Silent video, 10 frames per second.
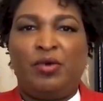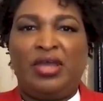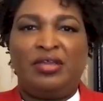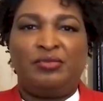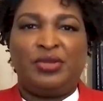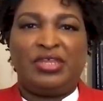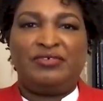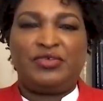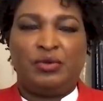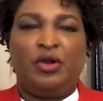Why? What
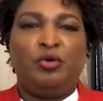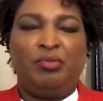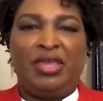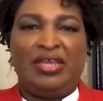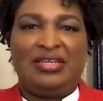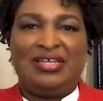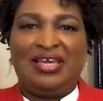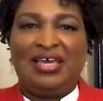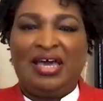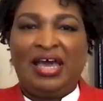gives you hope? And
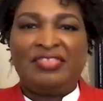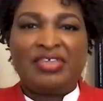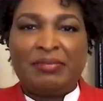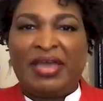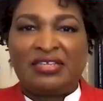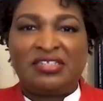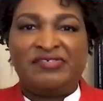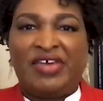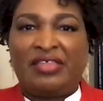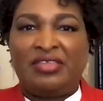I think back to
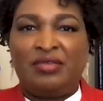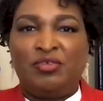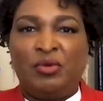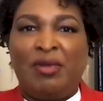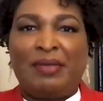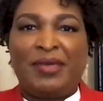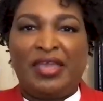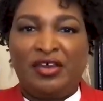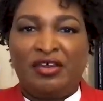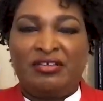the fact that, you know, my
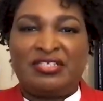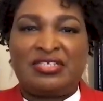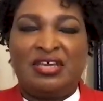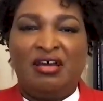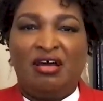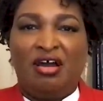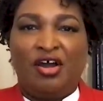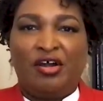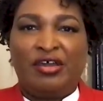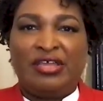parents
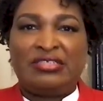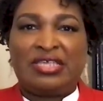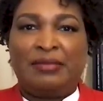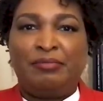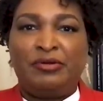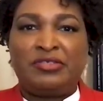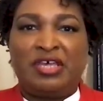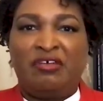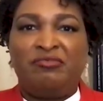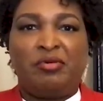are examples
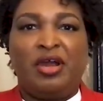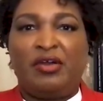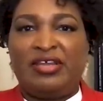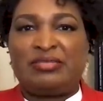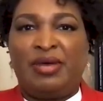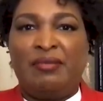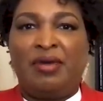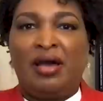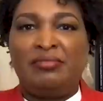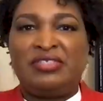of progress. My
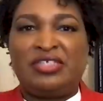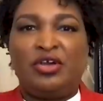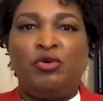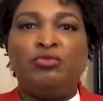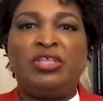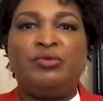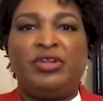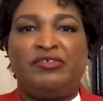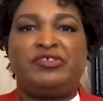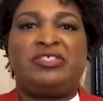mom is the only
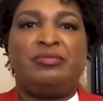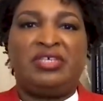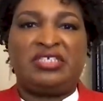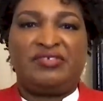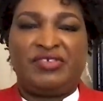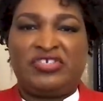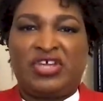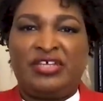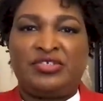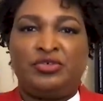one of her siblings to finish
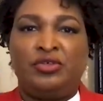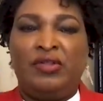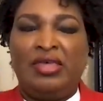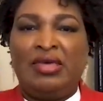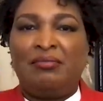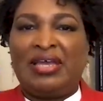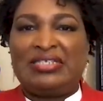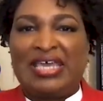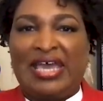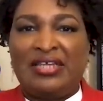high school. My
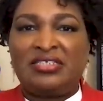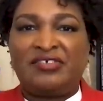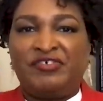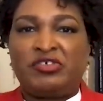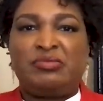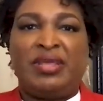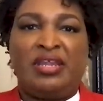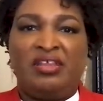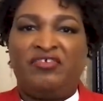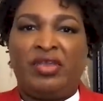dad is the first
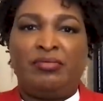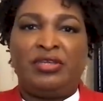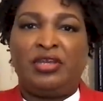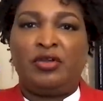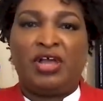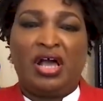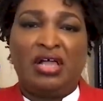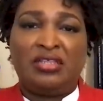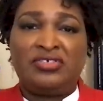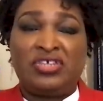man in his family to go to
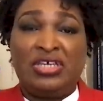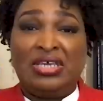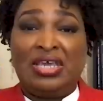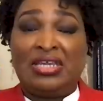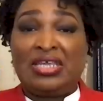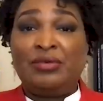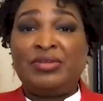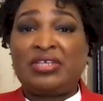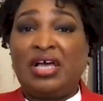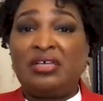college. And he
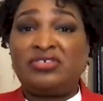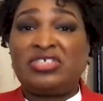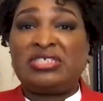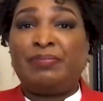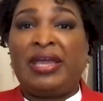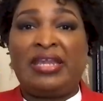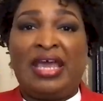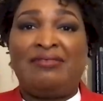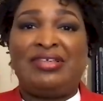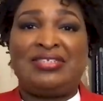went to college despite
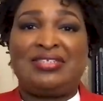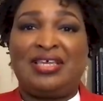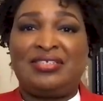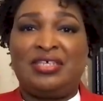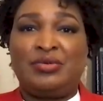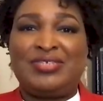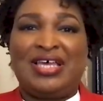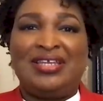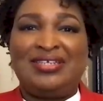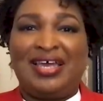having dyslexia that was
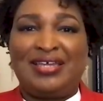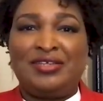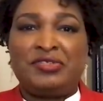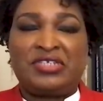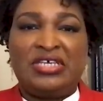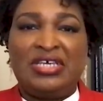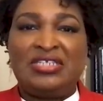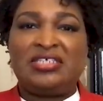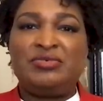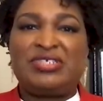undiagnosed
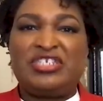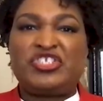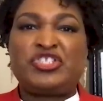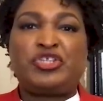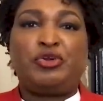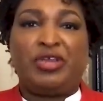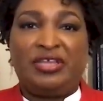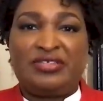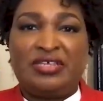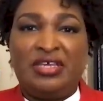until he was in his
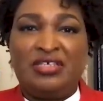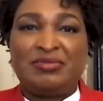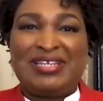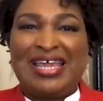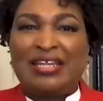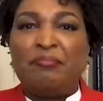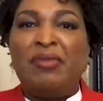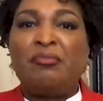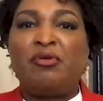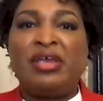thirties. So my dad had to
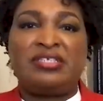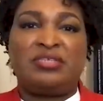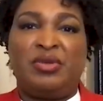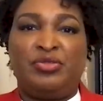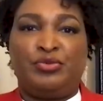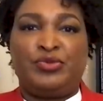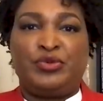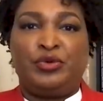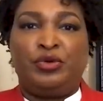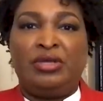memorize his way through
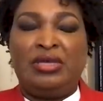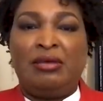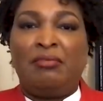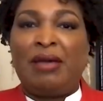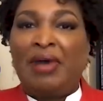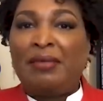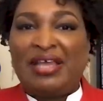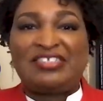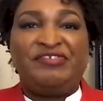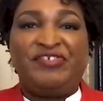school. My mom
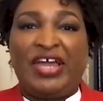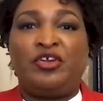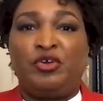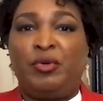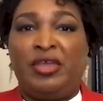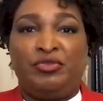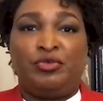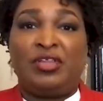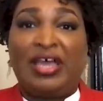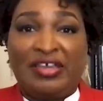had to fight her way
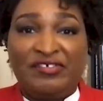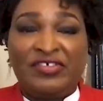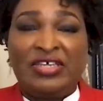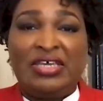through life.